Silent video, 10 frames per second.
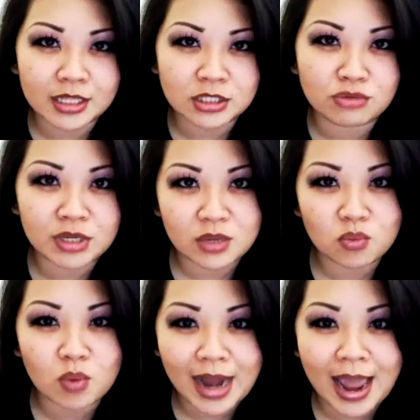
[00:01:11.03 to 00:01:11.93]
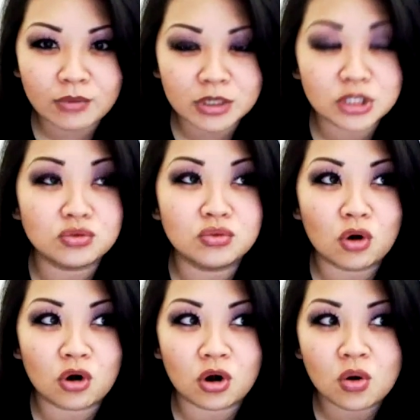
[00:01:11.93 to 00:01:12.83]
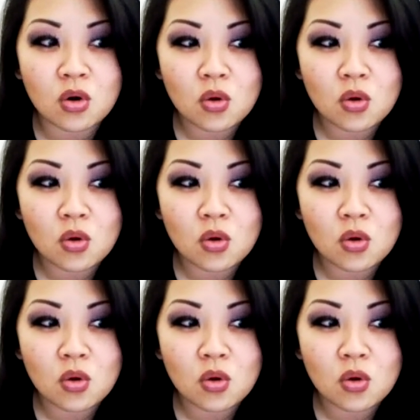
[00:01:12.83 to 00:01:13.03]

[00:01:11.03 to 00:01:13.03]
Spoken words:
It's really what I would do or